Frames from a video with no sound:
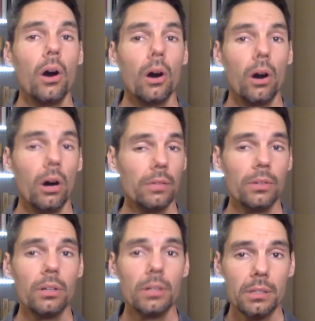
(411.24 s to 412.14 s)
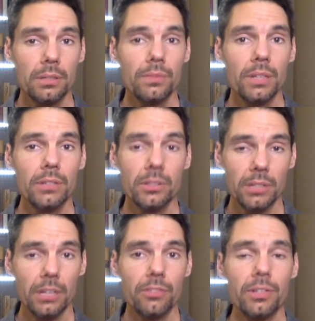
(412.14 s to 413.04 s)
All of our convictions,
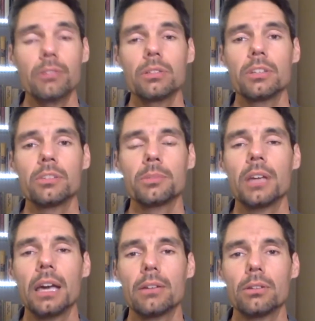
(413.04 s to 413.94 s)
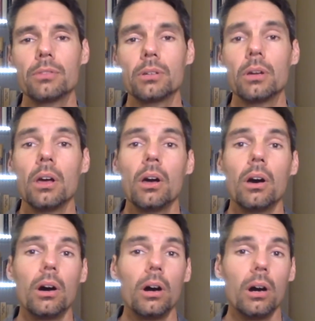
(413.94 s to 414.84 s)
if naturalism is an accurate view,
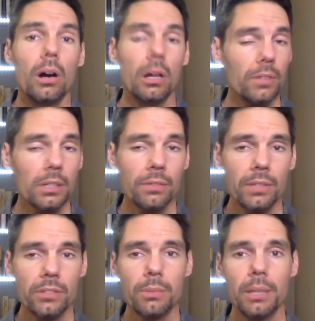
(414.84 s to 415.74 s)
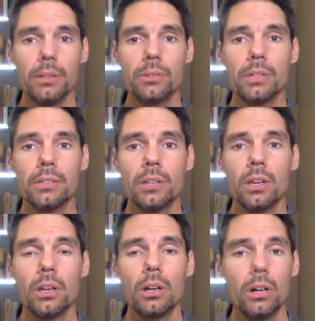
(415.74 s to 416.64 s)
all of our convictions about those things
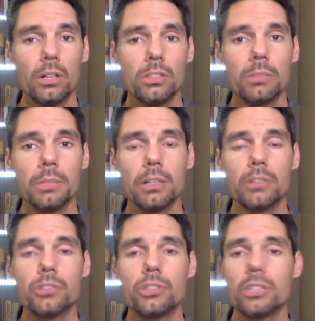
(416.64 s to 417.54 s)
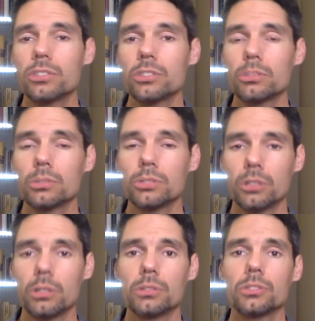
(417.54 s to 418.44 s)
ultimately are just the
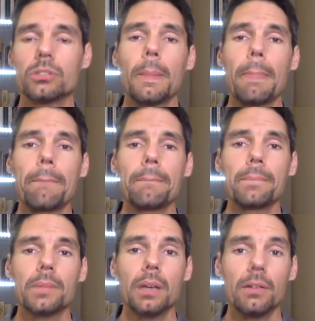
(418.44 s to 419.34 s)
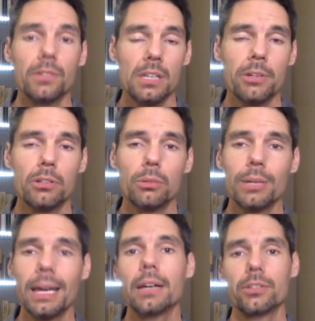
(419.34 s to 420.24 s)
results of chemical
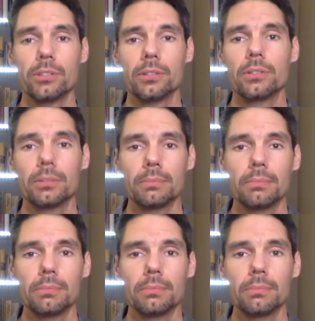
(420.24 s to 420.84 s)
reactions.